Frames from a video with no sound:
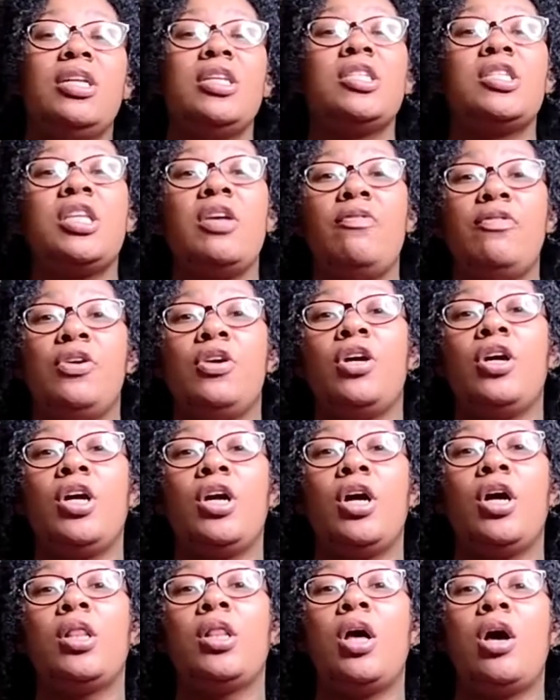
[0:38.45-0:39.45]
is leaving your
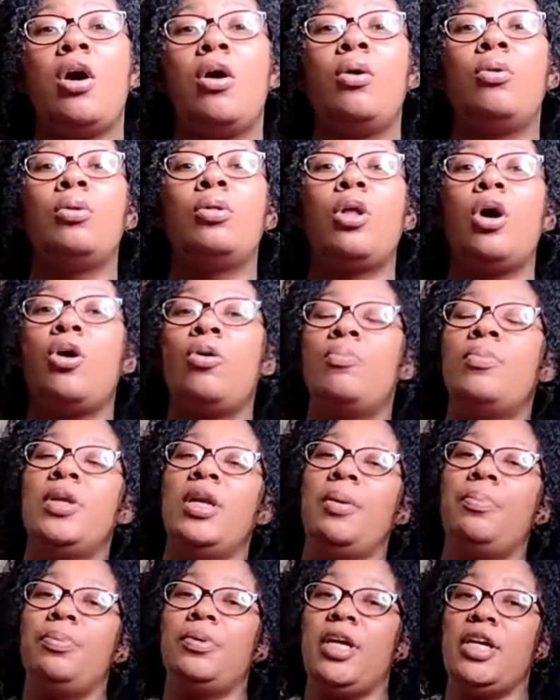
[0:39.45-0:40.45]
hair alone, low
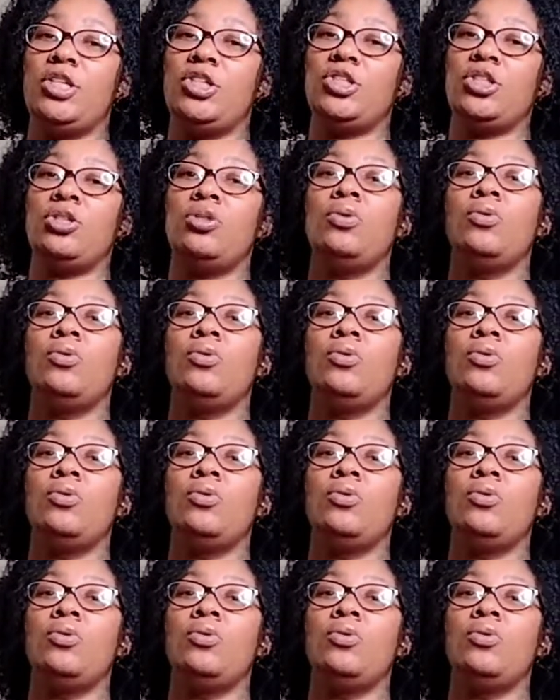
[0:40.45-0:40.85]
manipulation.